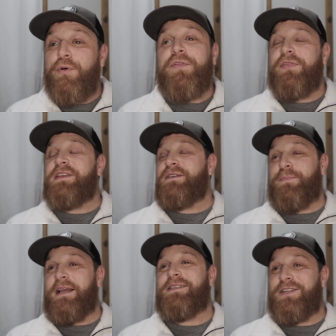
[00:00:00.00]
put the
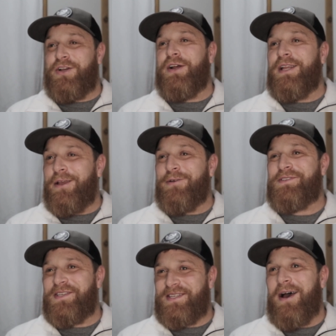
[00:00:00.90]
space to good
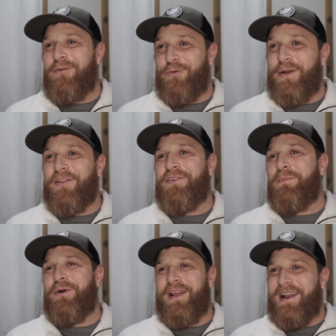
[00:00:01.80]
use, is how the
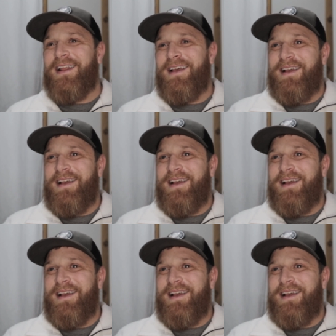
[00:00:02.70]
realtor put it.